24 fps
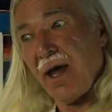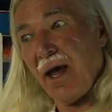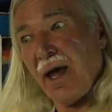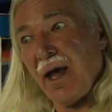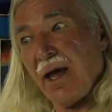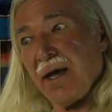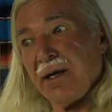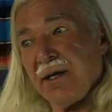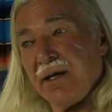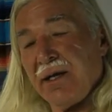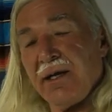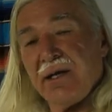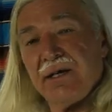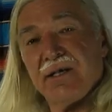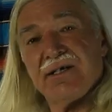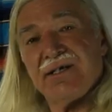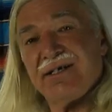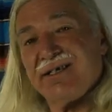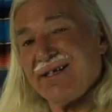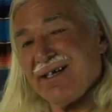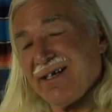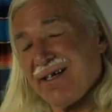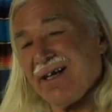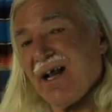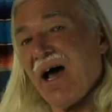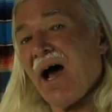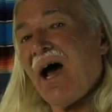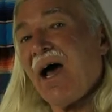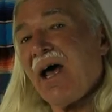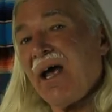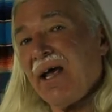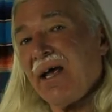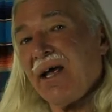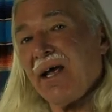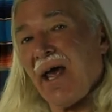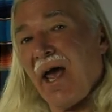And he is
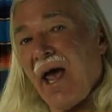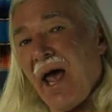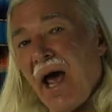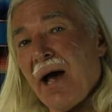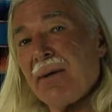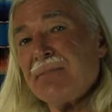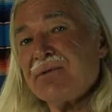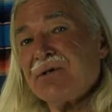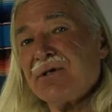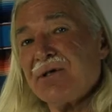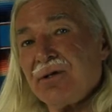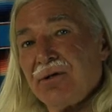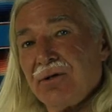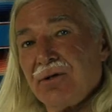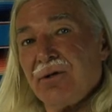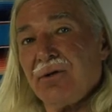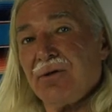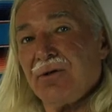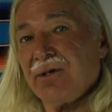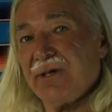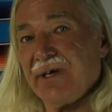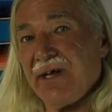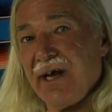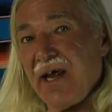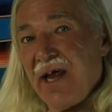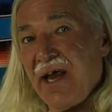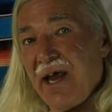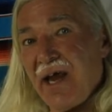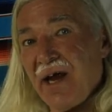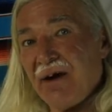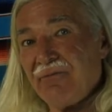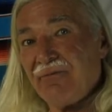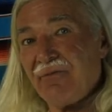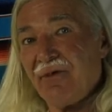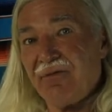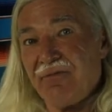denying absolutely
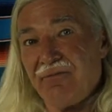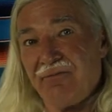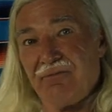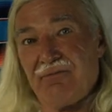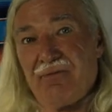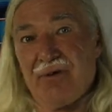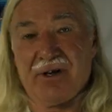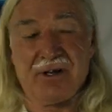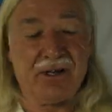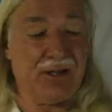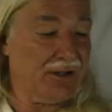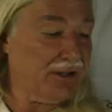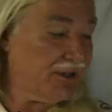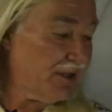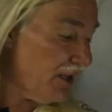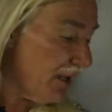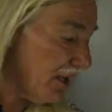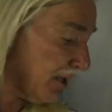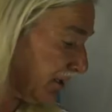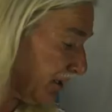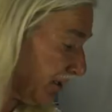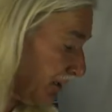every frickin' thing